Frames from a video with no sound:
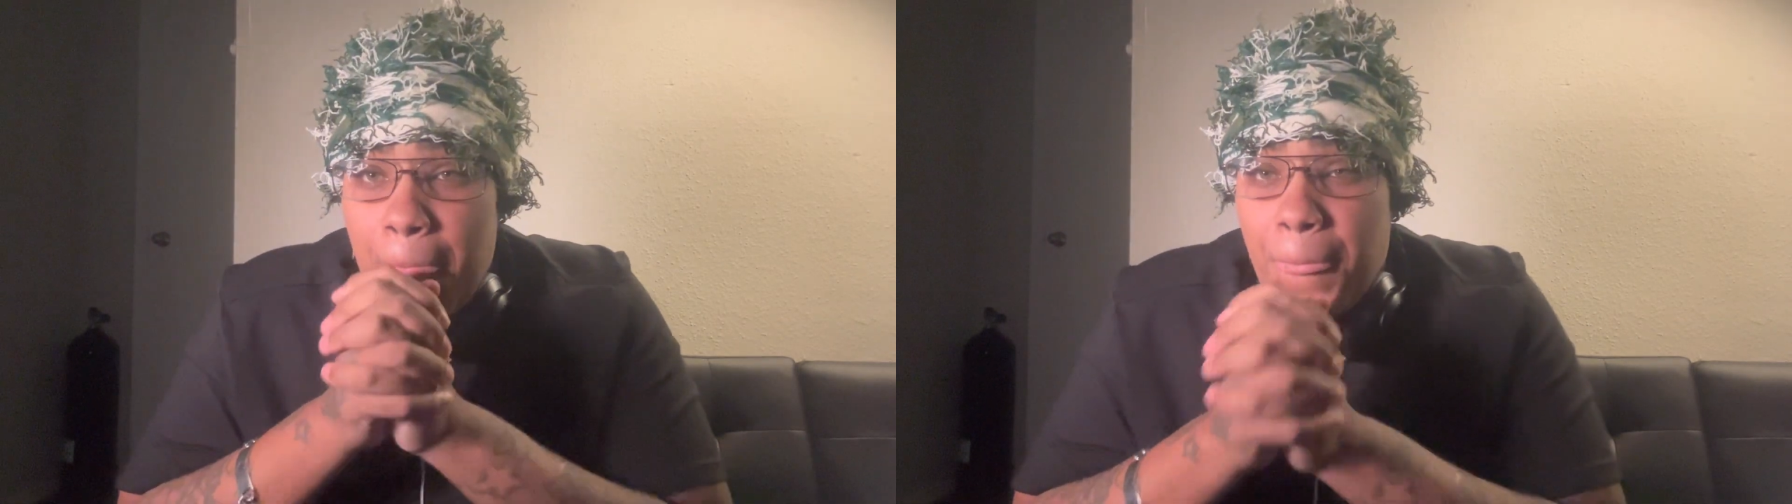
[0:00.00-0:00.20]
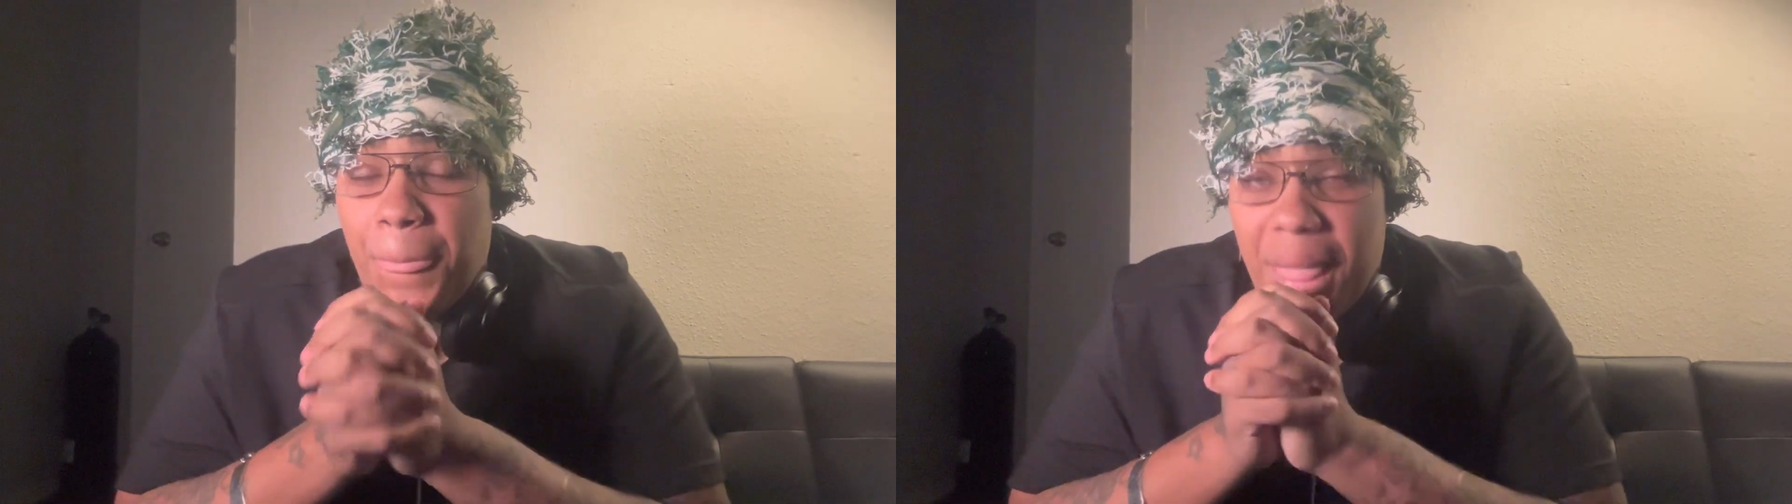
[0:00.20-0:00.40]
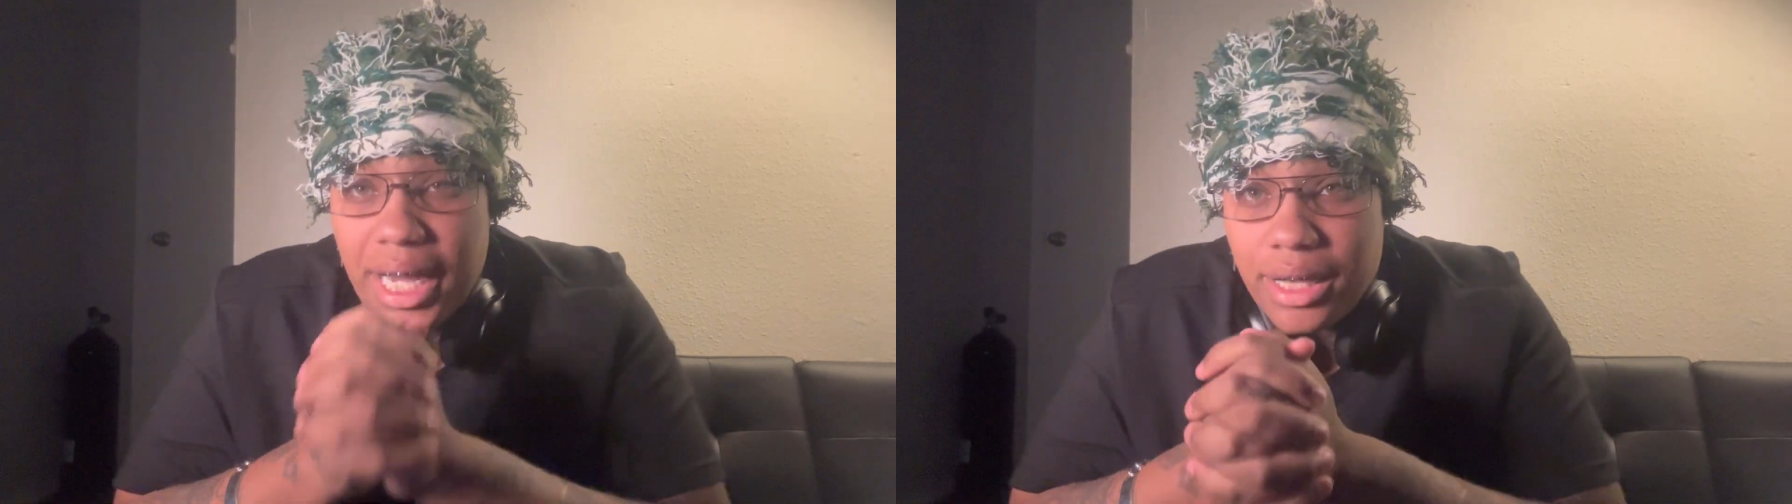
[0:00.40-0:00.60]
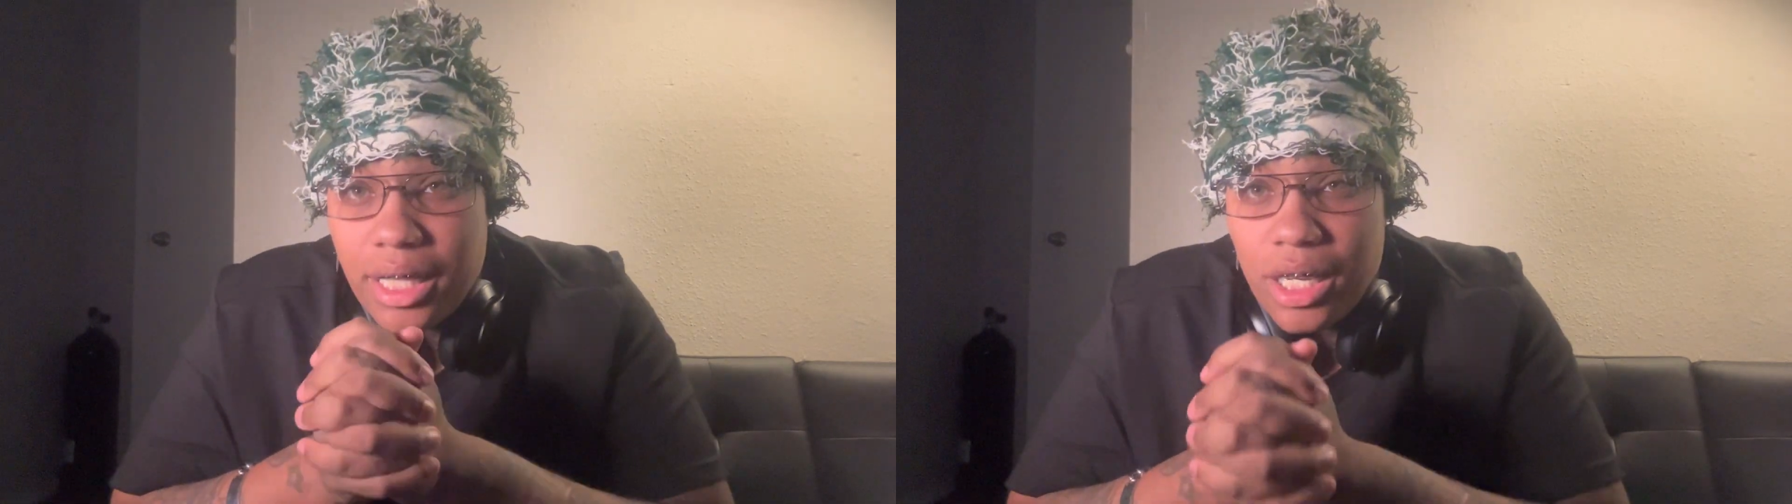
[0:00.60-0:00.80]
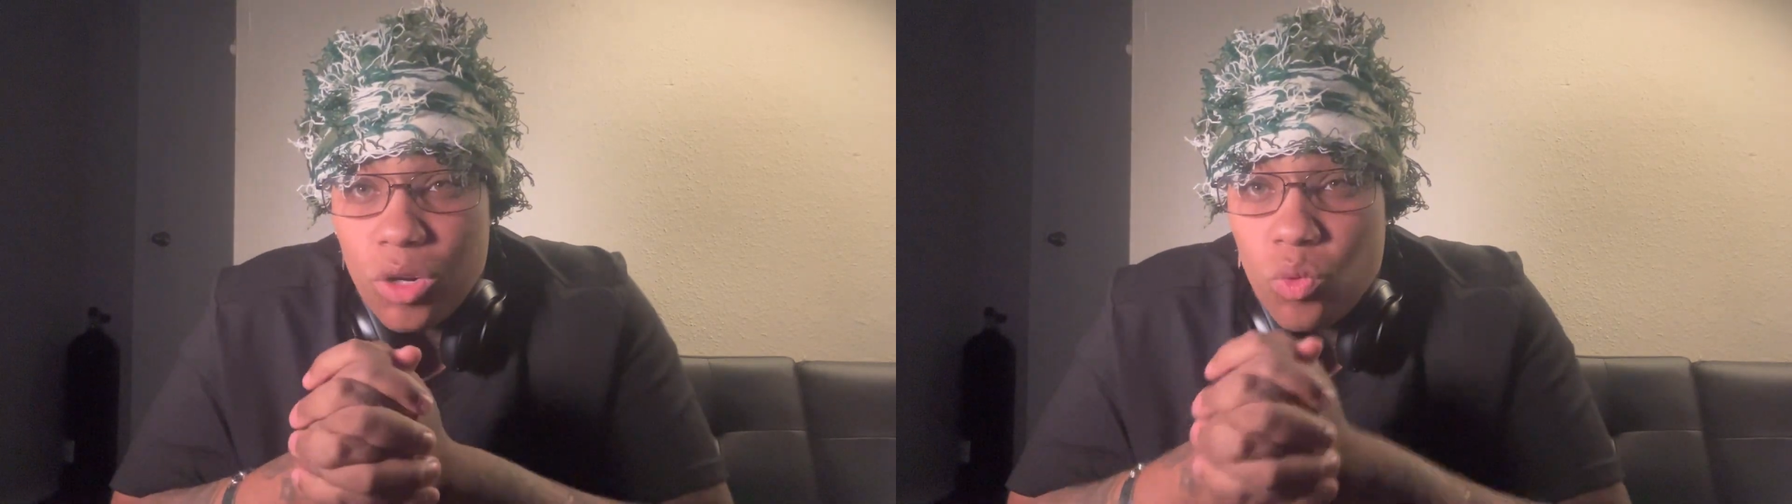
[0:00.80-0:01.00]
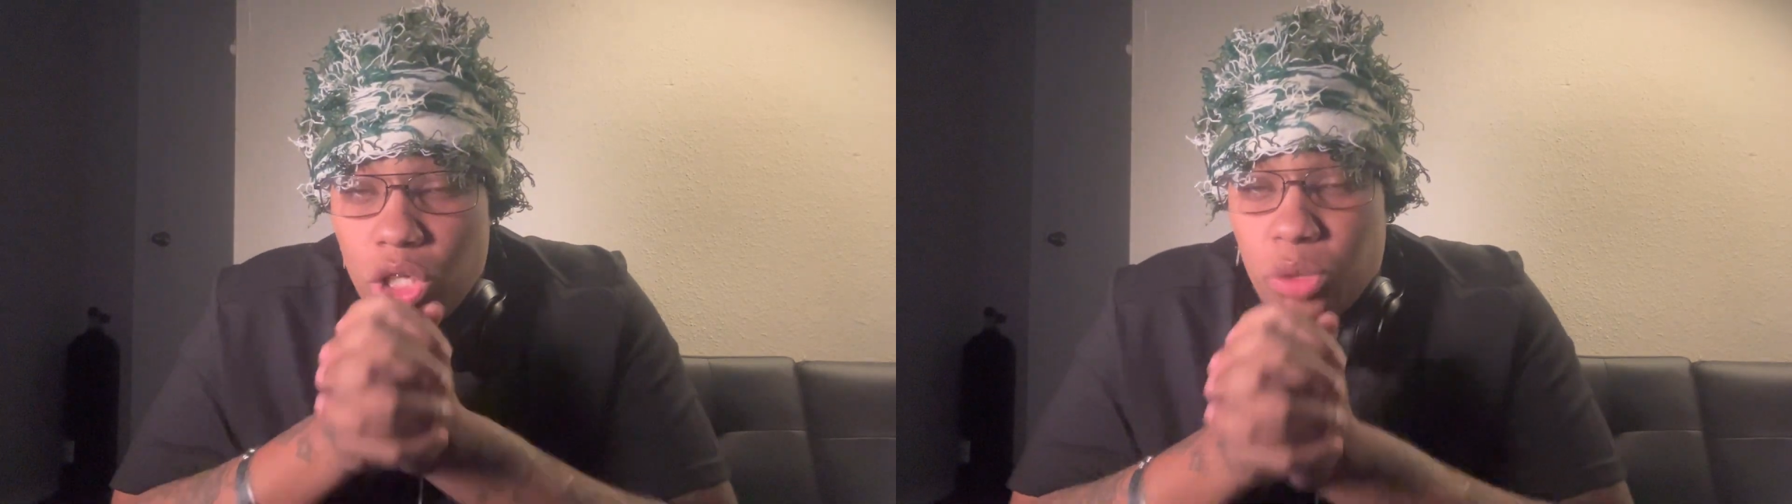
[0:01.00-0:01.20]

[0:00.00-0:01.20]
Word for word: Nathan was